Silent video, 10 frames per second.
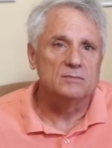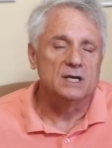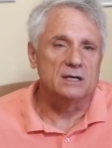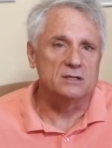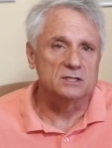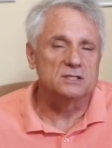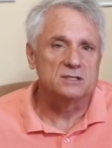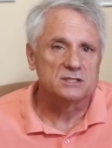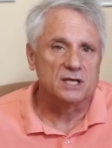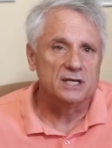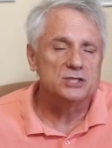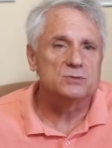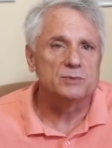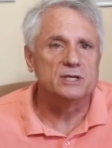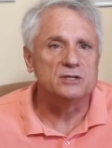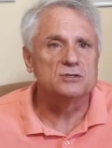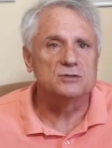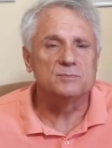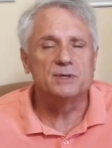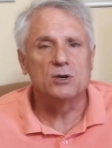at this stage. We need
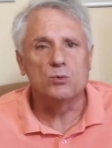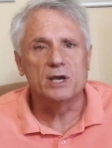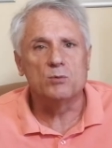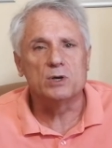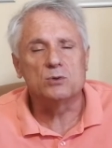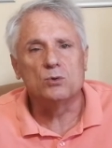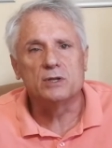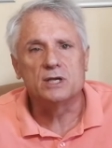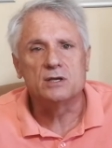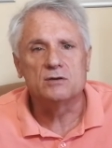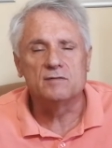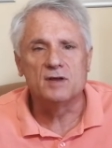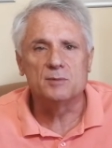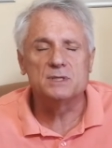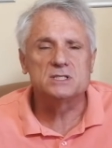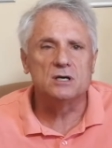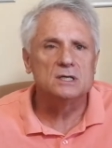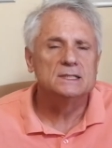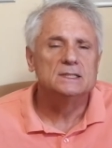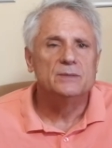to be aware what all the developments
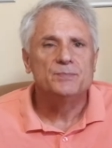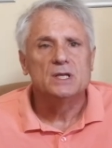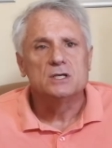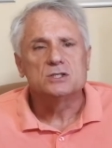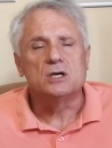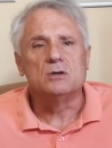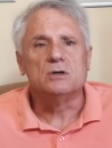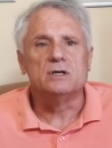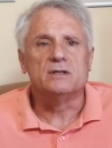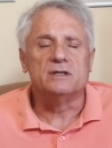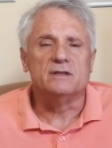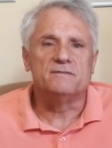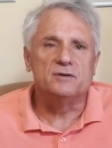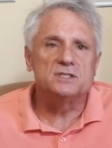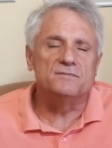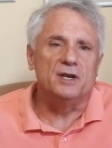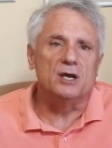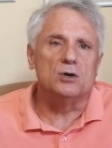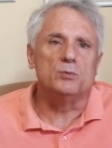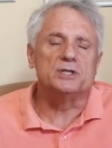are. So in the first
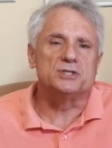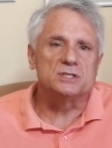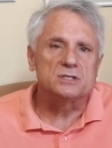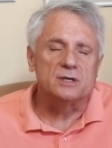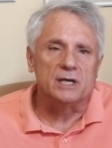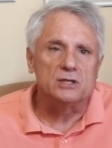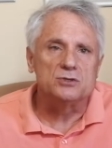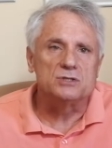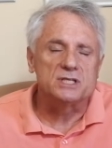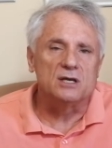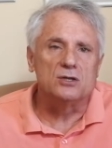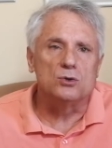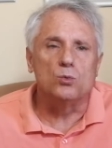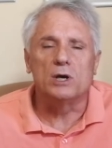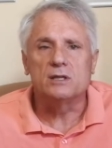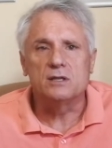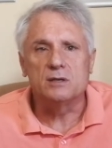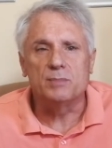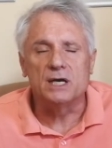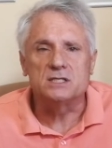video, we're just going to tell you what
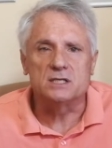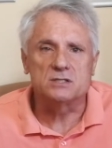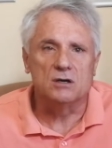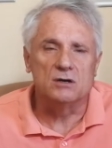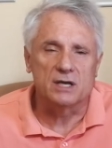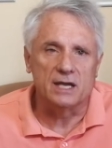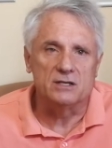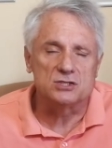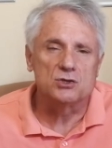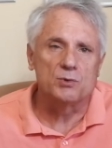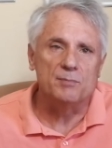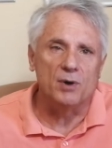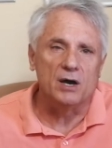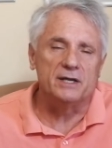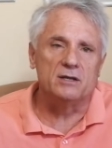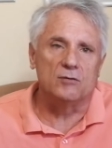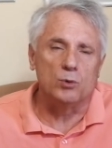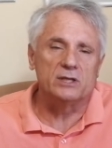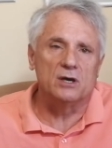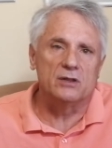the basics are again. Just a reminder of
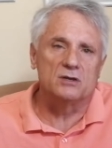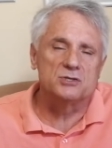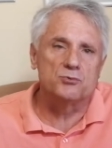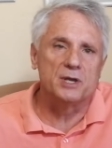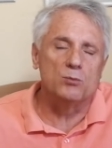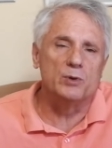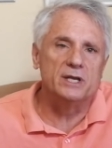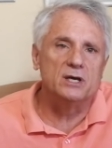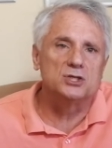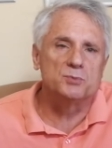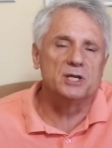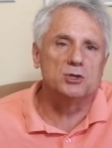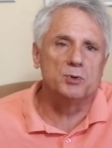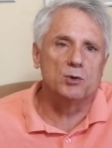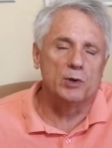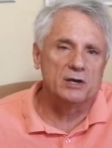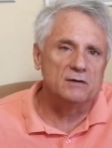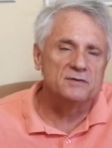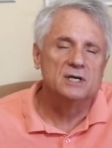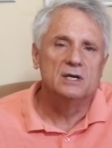what are those 3 windows we need to be aware
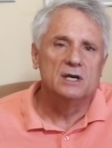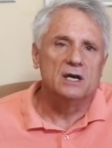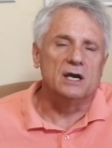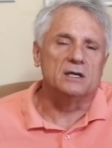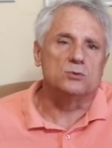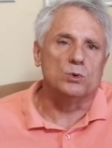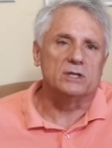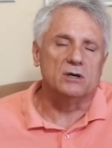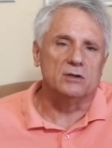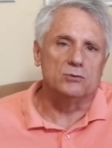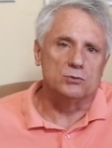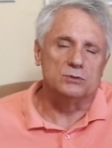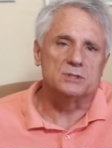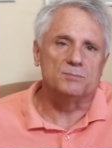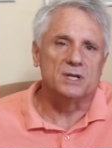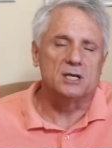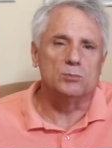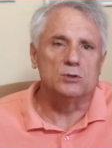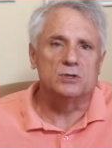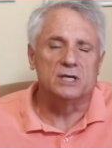of and what are the rules
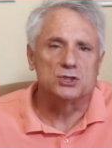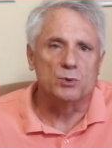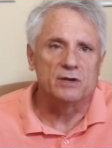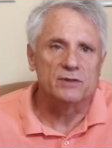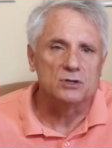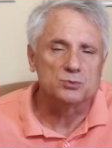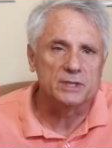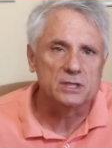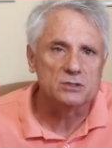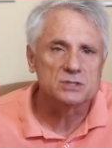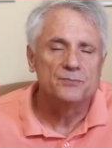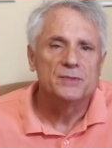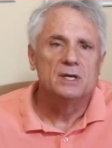applicable to each one of those windows.